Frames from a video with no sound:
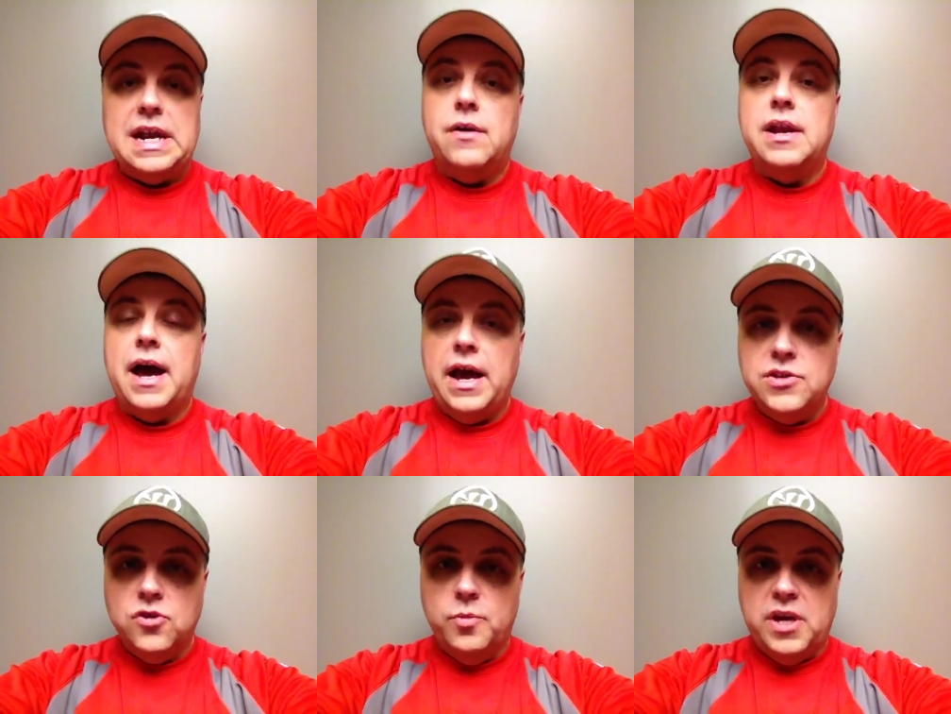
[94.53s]
Now, in high
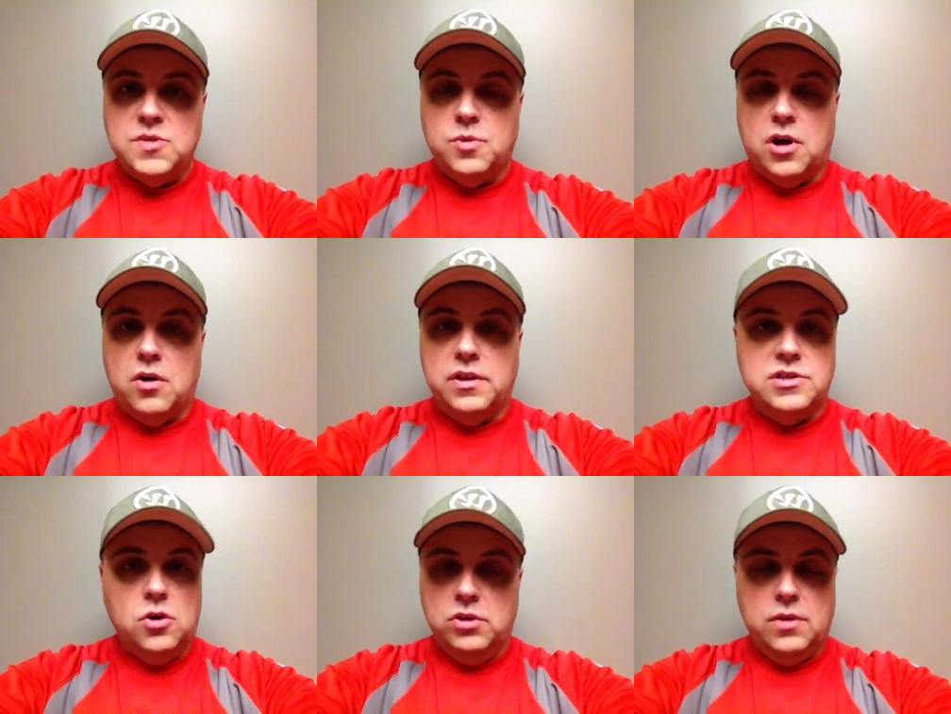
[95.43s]
school baseball, and it's
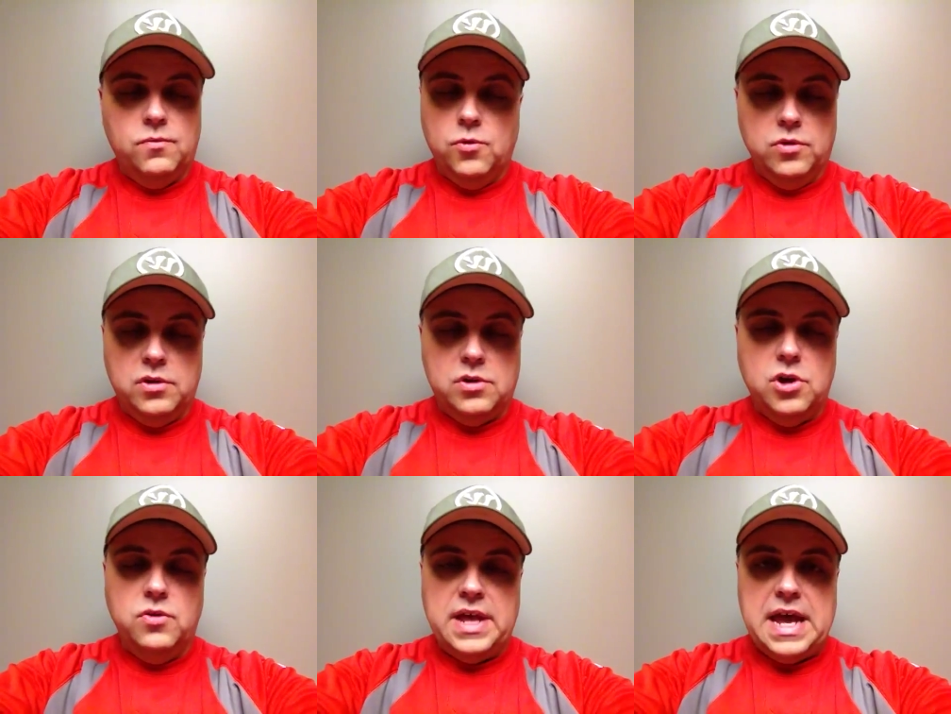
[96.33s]
the only rule
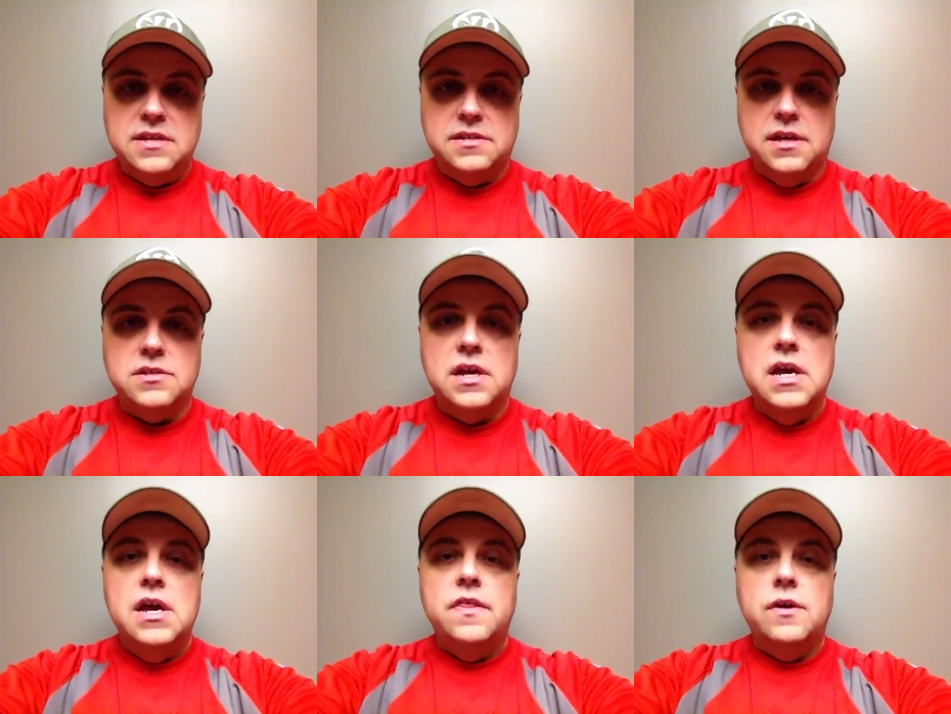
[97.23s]
code that has this,
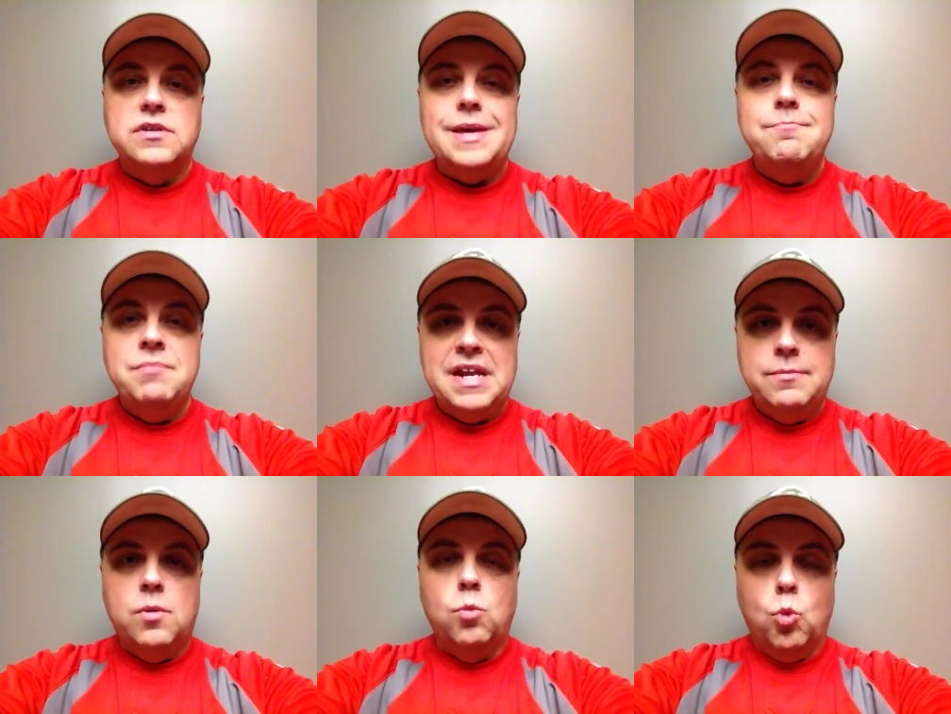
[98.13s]
there's a
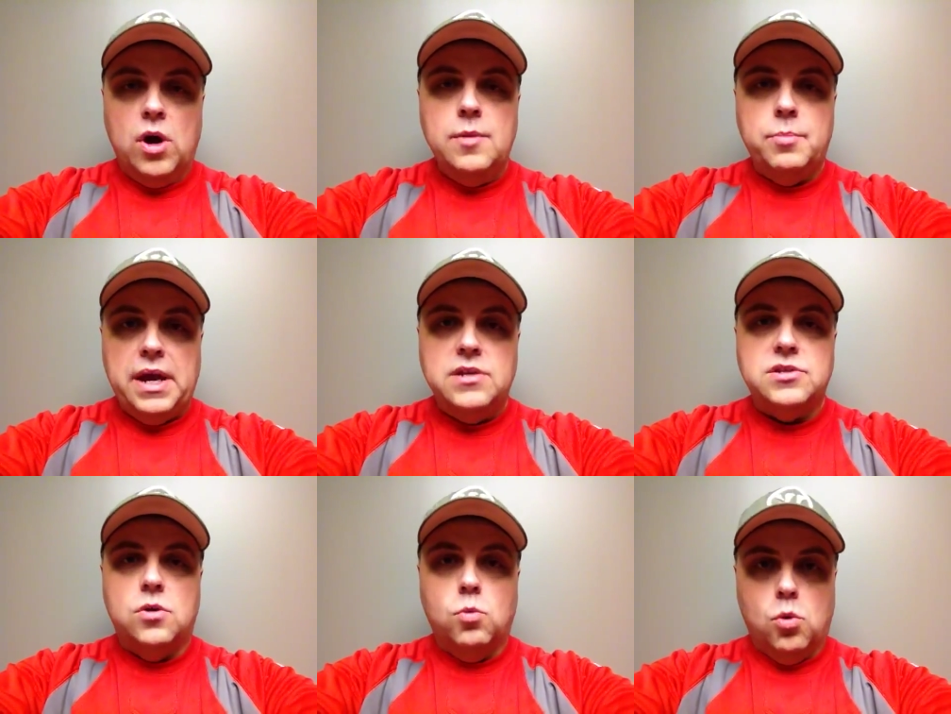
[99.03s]
minimum one
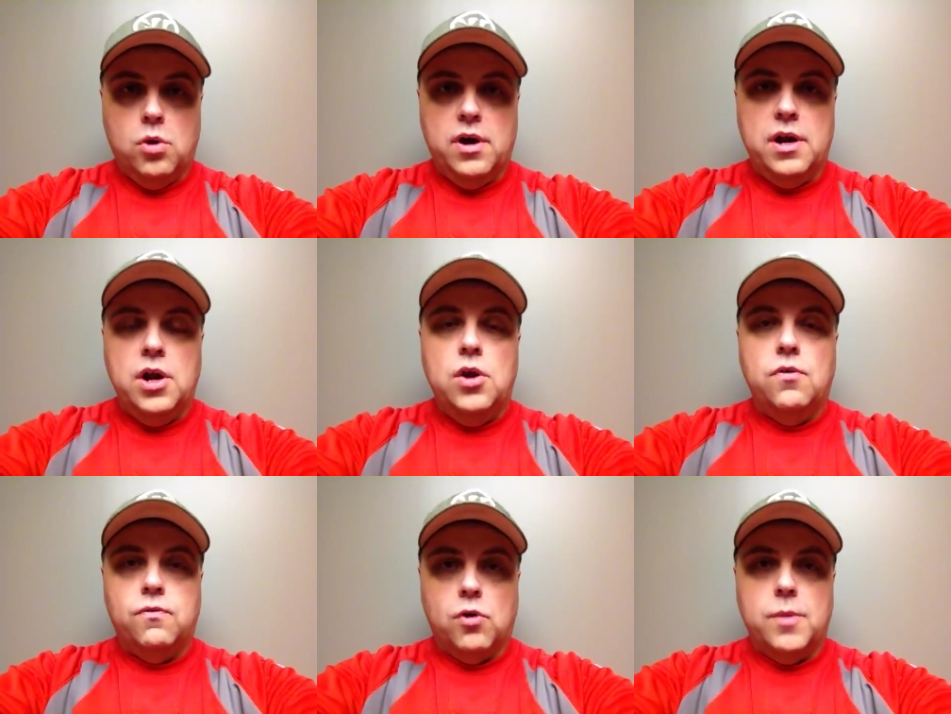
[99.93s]
base award
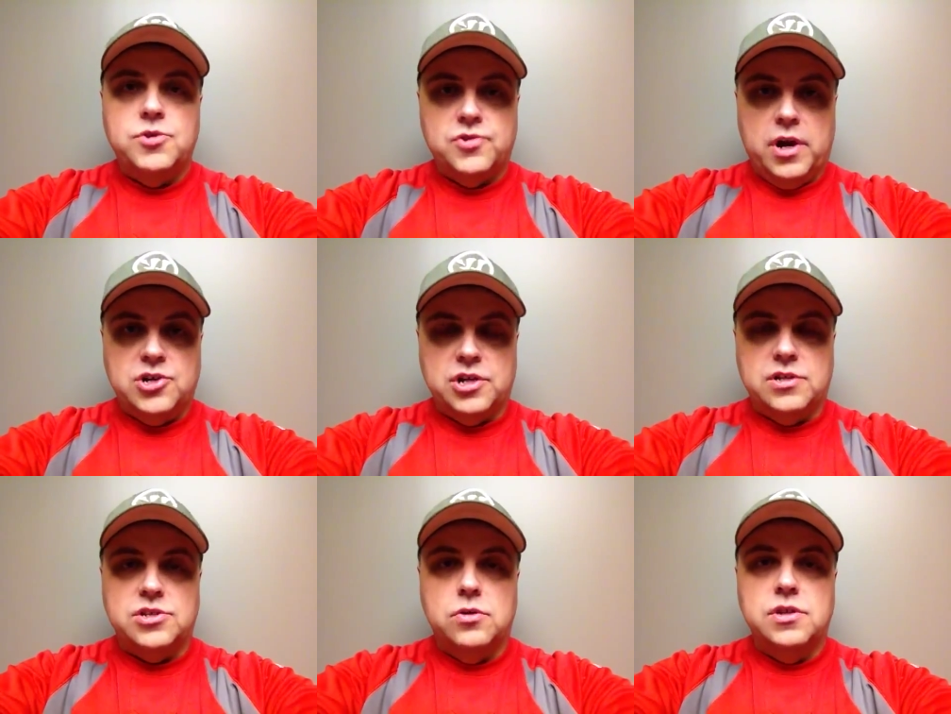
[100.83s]
for
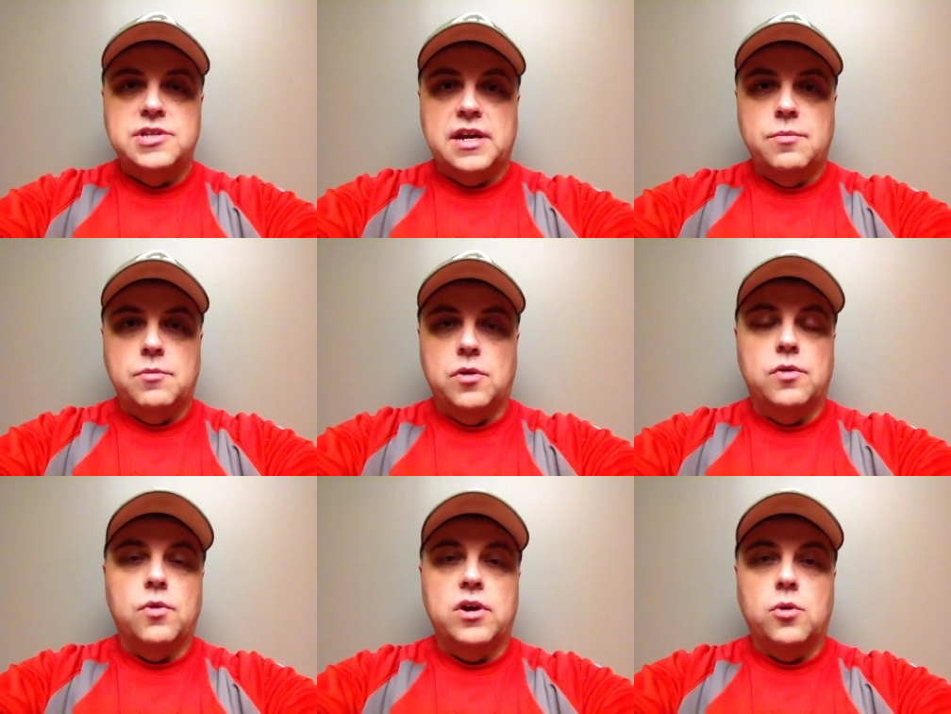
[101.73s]
obstruction. So
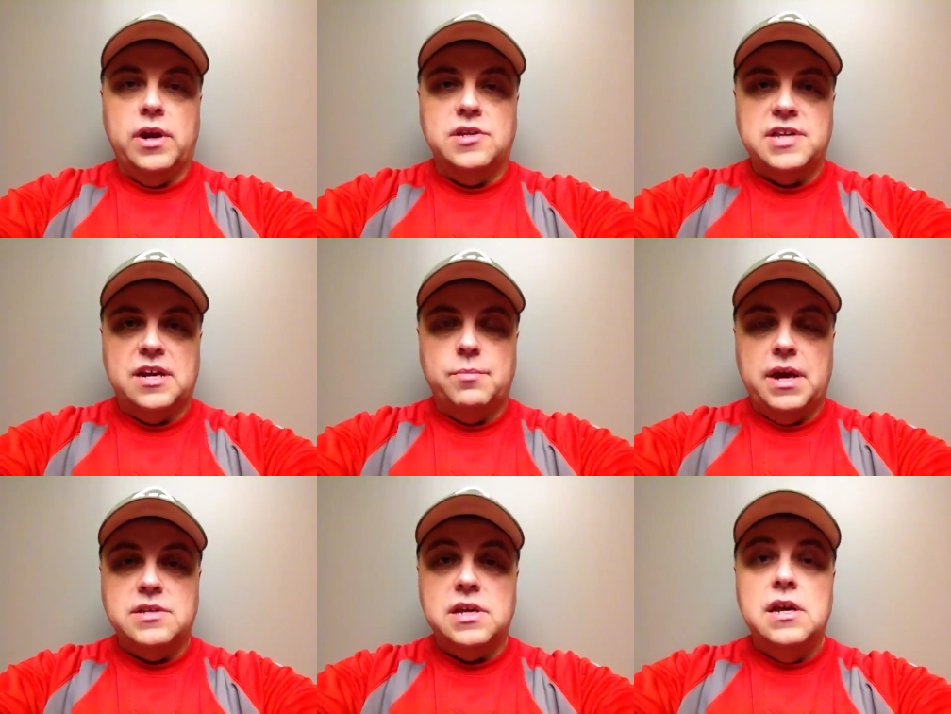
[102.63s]
the runner going to second
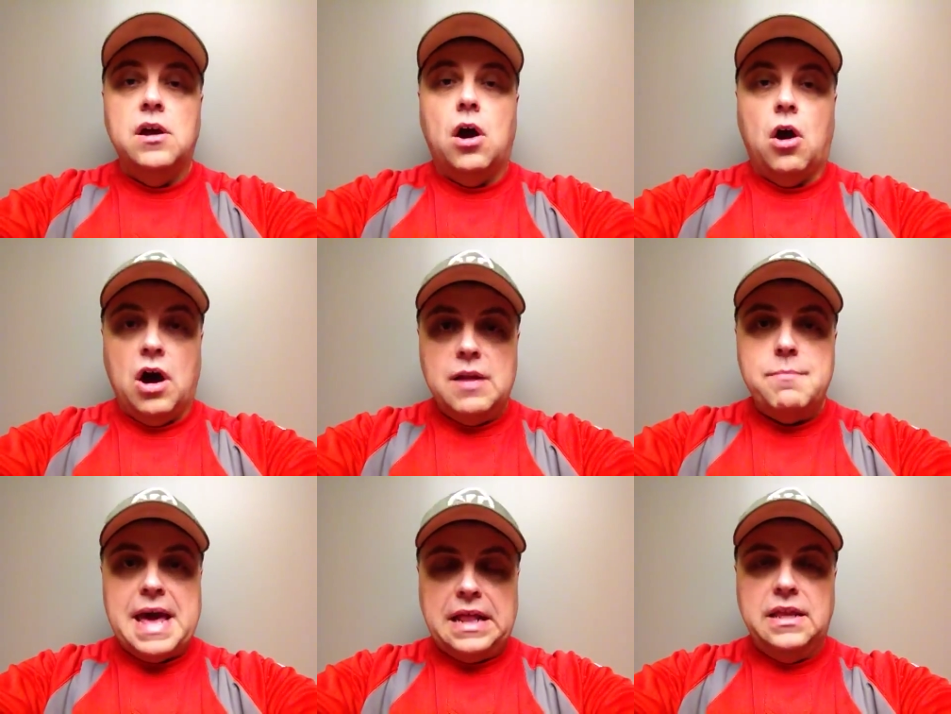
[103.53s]
base
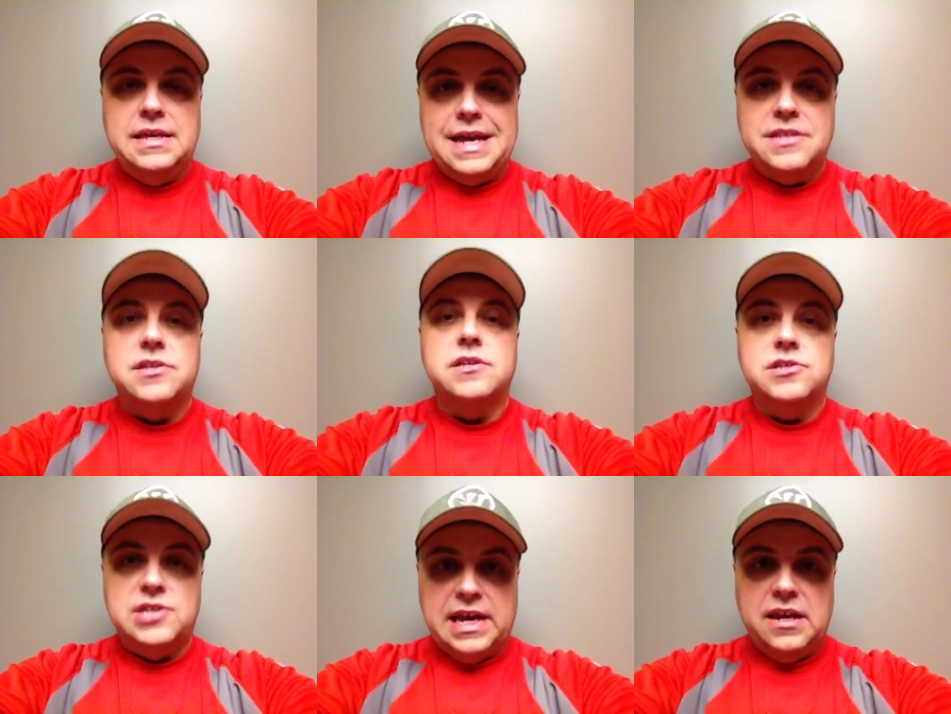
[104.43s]
automatically gets
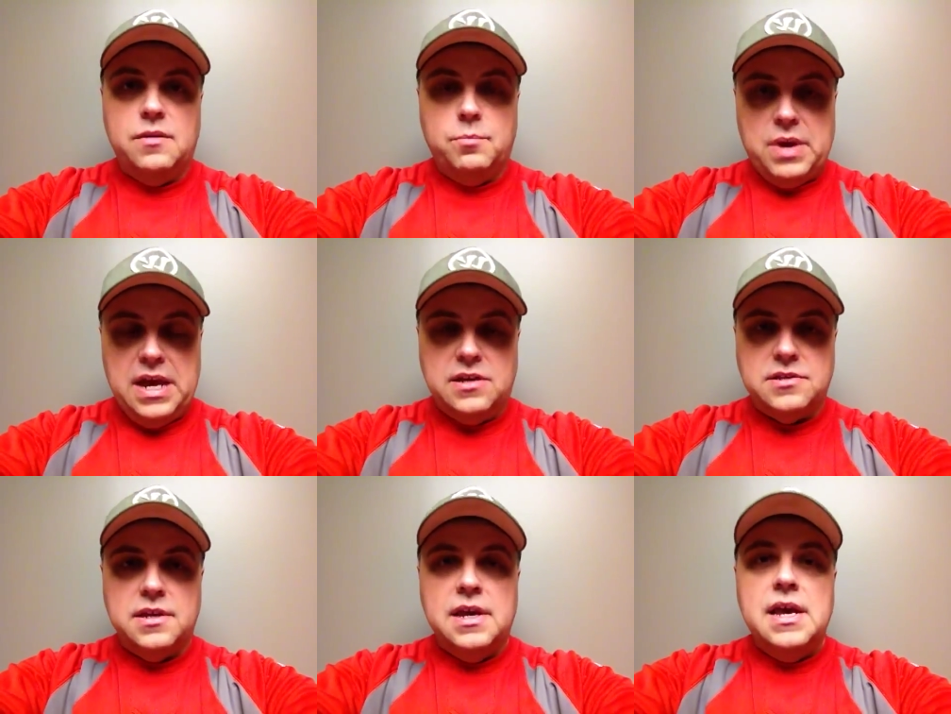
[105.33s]
second base.